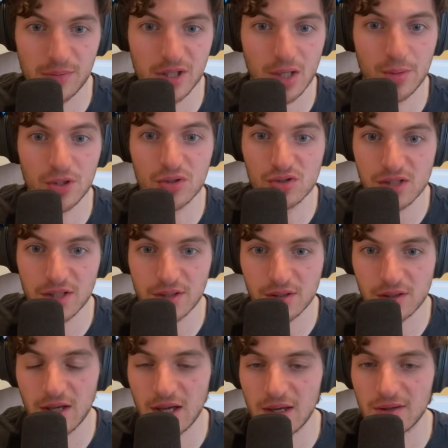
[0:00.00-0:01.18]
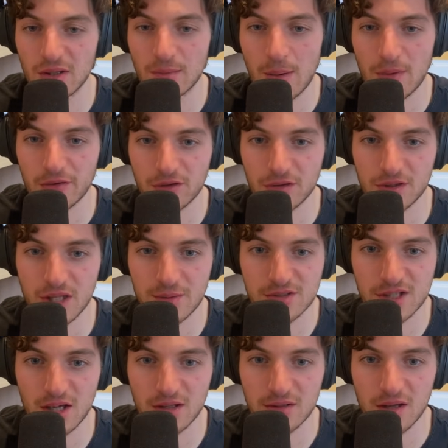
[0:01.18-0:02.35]
become a newsletter, and a map of contents
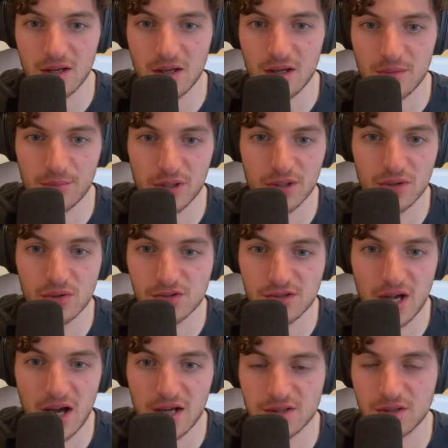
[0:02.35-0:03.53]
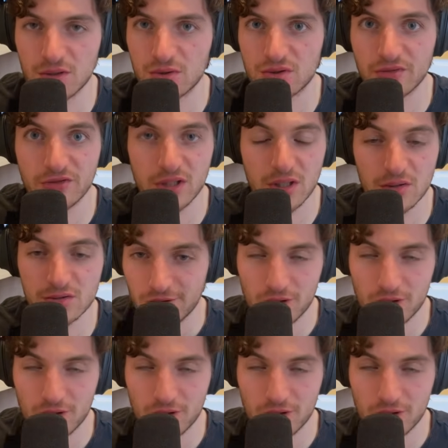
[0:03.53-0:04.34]
can be used as a YouTube video.